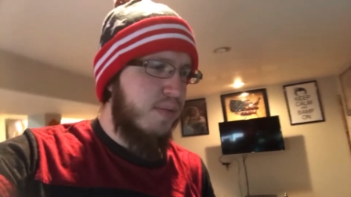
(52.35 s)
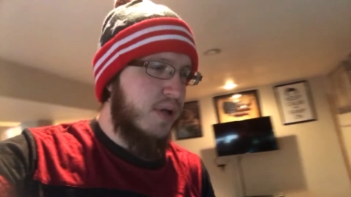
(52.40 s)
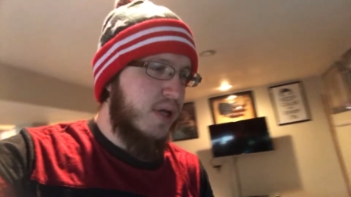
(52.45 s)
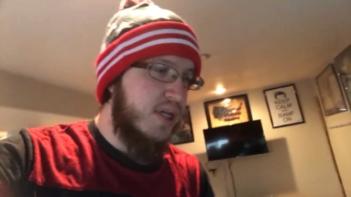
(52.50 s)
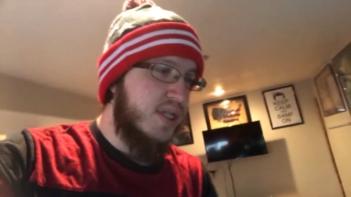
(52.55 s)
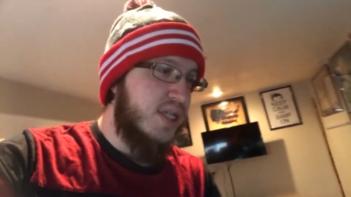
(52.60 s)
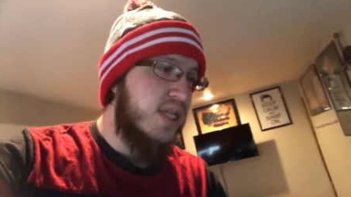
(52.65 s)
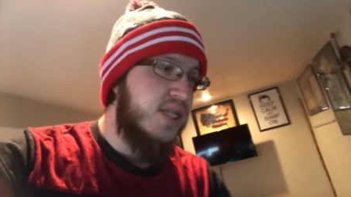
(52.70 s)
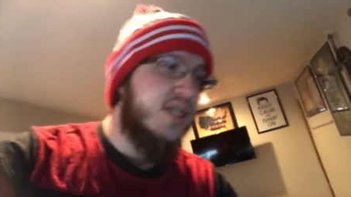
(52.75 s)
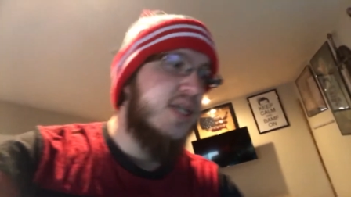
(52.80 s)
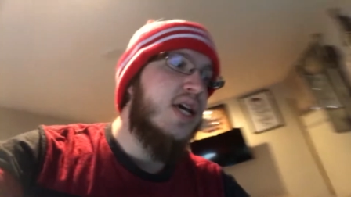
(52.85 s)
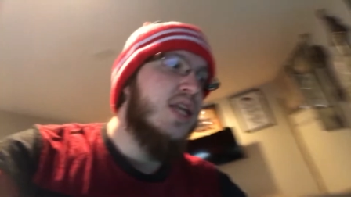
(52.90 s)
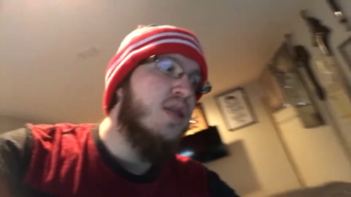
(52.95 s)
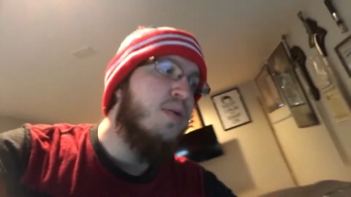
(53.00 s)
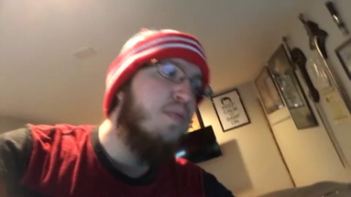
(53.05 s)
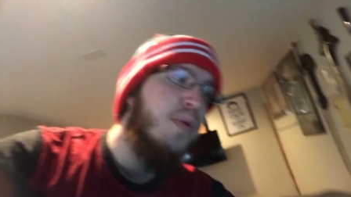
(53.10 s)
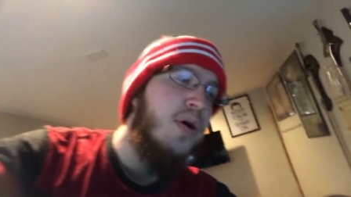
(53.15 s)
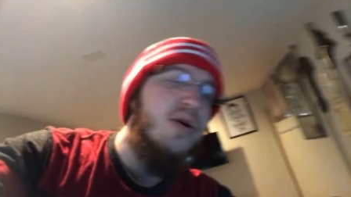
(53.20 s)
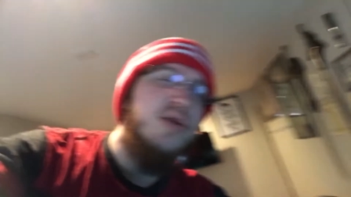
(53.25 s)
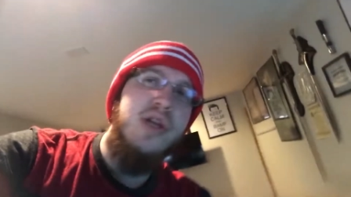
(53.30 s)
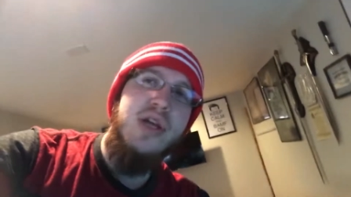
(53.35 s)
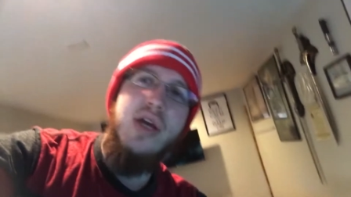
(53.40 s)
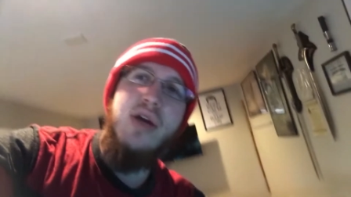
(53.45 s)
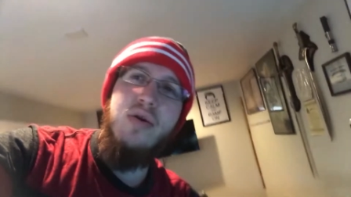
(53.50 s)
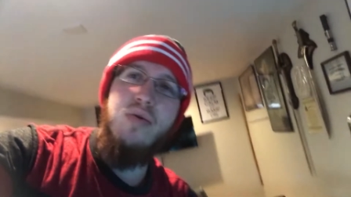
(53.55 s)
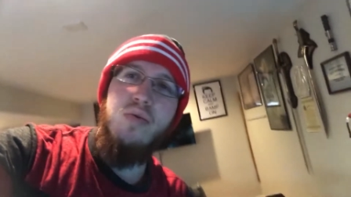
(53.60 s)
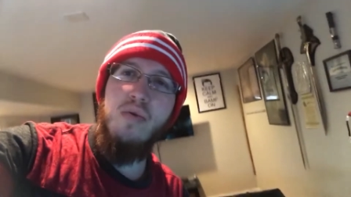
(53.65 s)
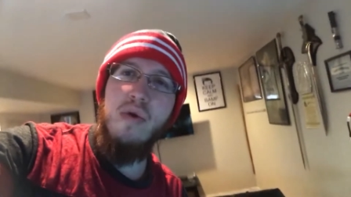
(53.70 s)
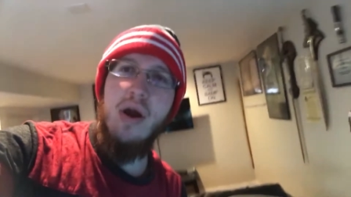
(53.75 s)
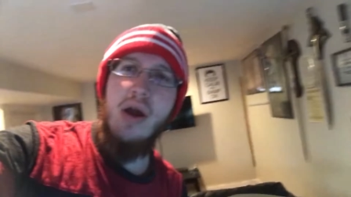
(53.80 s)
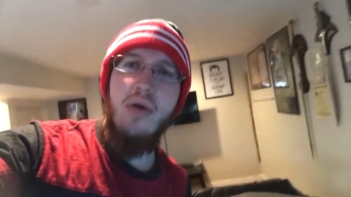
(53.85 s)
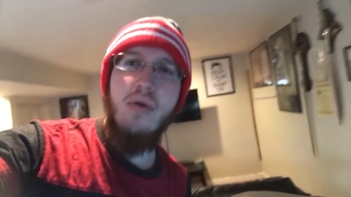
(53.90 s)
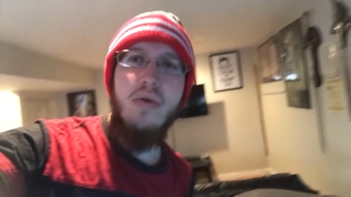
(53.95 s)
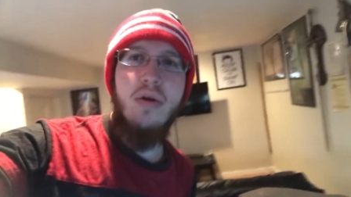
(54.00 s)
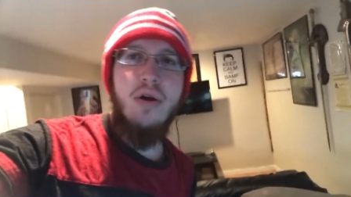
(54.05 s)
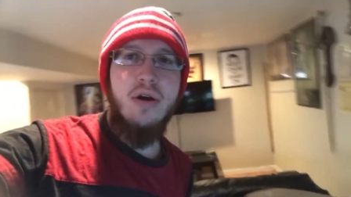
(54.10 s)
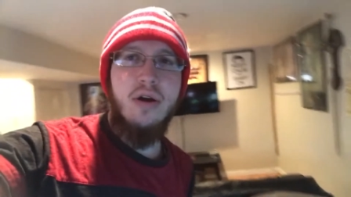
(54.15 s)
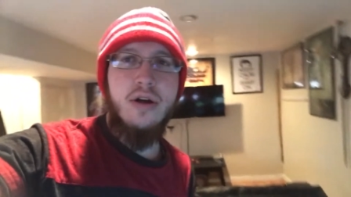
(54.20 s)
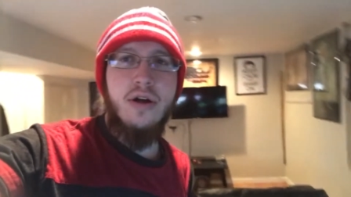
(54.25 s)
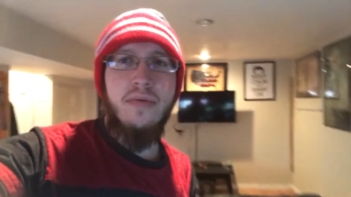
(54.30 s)
because inside the building where I
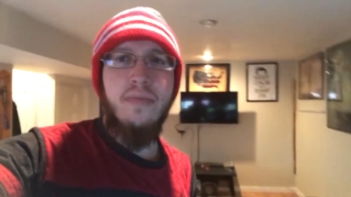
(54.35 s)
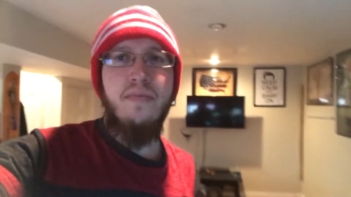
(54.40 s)
work,